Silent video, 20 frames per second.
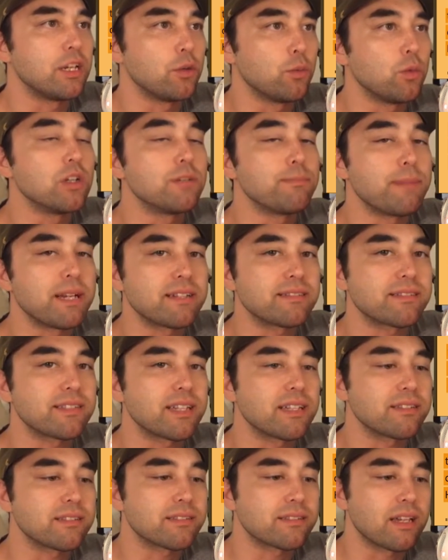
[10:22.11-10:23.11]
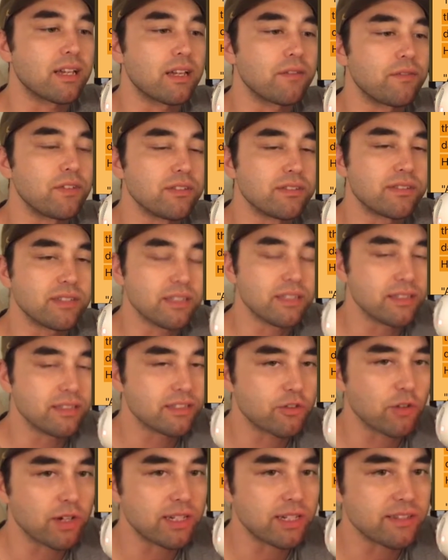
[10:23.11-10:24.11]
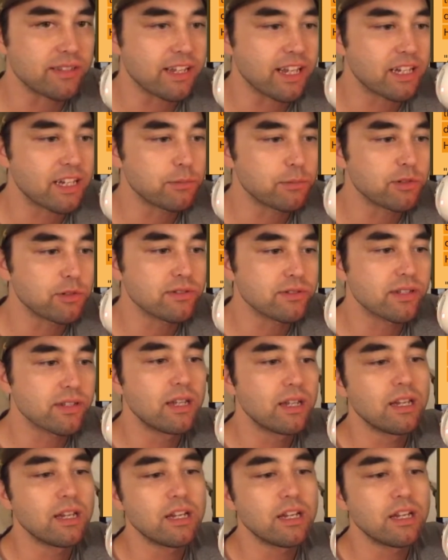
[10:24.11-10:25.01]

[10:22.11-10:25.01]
it would make sense that if you see these grazing animals